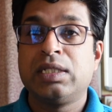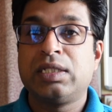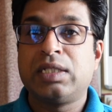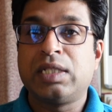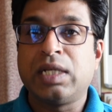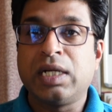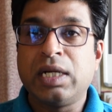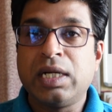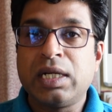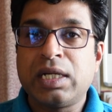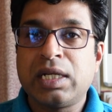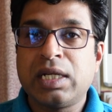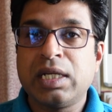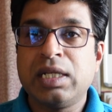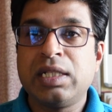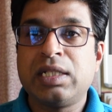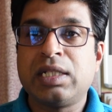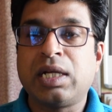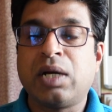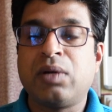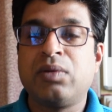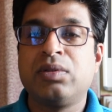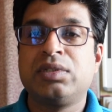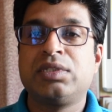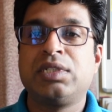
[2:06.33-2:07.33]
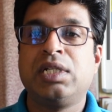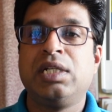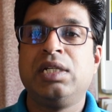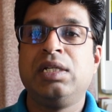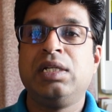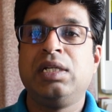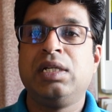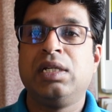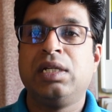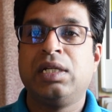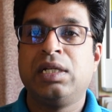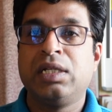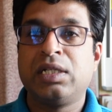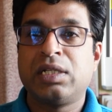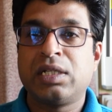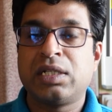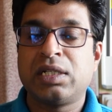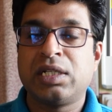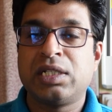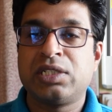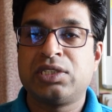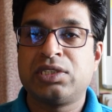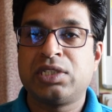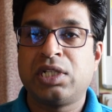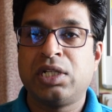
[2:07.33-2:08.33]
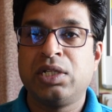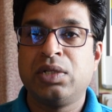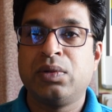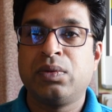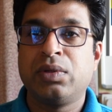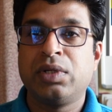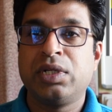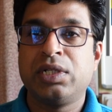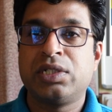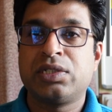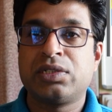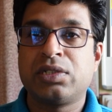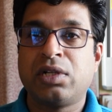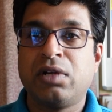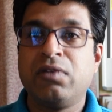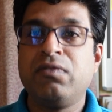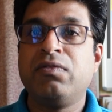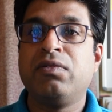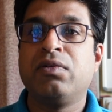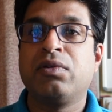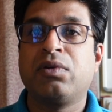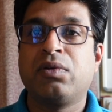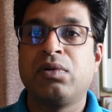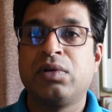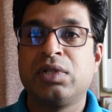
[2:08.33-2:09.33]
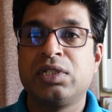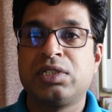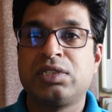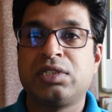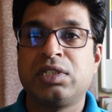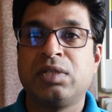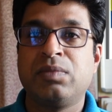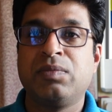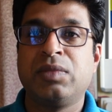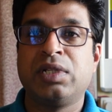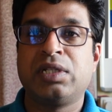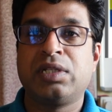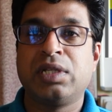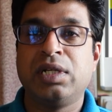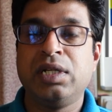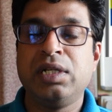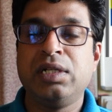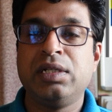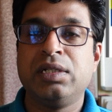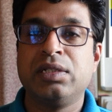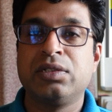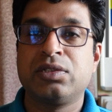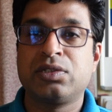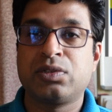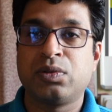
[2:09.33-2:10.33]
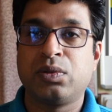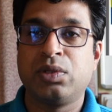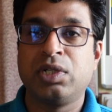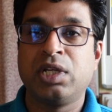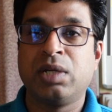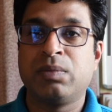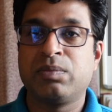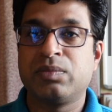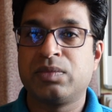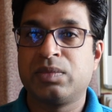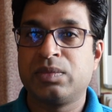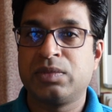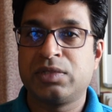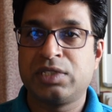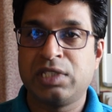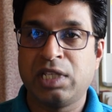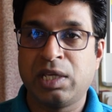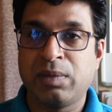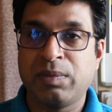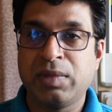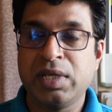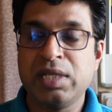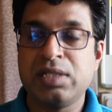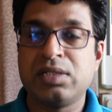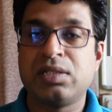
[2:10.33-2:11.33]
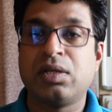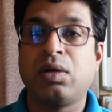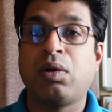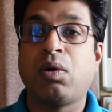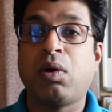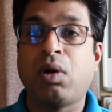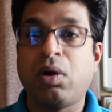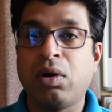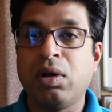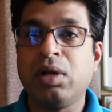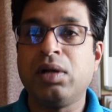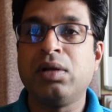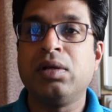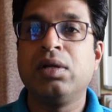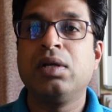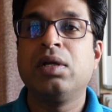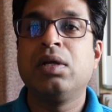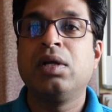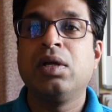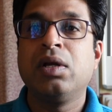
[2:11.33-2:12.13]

30,000 international units of colistimethate sodium, CMS, or